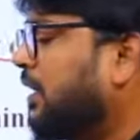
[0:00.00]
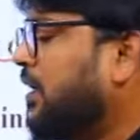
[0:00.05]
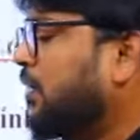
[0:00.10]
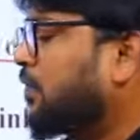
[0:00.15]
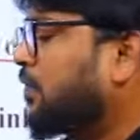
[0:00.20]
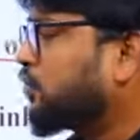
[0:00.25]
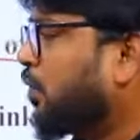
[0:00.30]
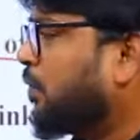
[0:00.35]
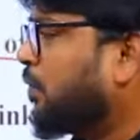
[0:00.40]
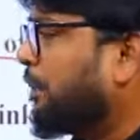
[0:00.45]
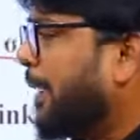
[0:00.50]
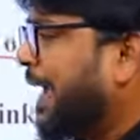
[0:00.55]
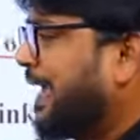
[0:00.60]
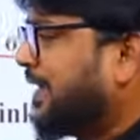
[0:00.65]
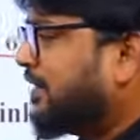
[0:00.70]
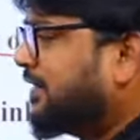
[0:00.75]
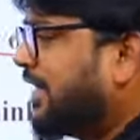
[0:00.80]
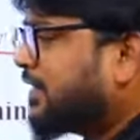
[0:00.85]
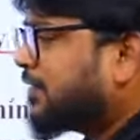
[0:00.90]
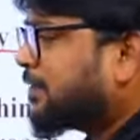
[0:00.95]
So, by
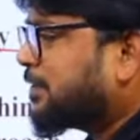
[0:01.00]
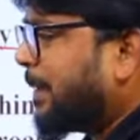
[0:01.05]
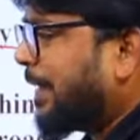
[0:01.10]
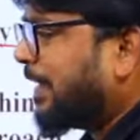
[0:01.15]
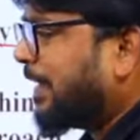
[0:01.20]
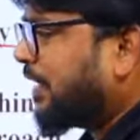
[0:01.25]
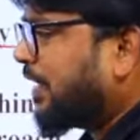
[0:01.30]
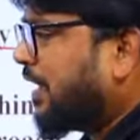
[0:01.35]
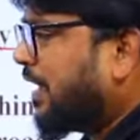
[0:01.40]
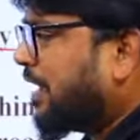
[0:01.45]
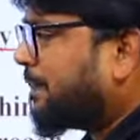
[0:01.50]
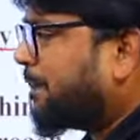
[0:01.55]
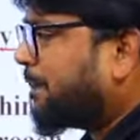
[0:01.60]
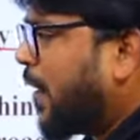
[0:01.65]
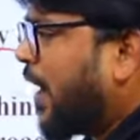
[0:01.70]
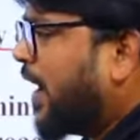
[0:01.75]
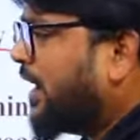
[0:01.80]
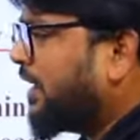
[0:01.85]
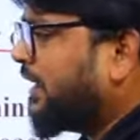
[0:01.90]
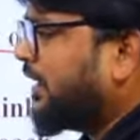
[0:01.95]
this particular
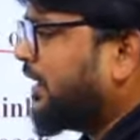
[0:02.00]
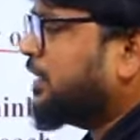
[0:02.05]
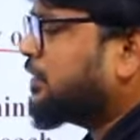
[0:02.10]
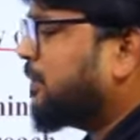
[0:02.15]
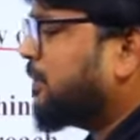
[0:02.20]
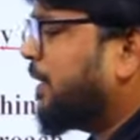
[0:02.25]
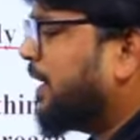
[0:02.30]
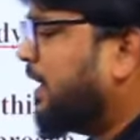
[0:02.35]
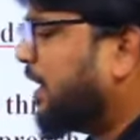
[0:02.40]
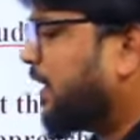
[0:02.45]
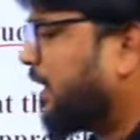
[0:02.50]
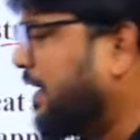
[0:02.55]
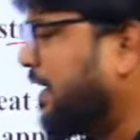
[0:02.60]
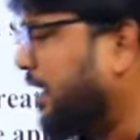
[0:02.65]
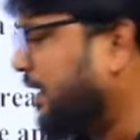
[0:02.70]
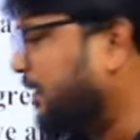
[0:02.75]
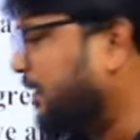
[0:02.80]
point, it is very clear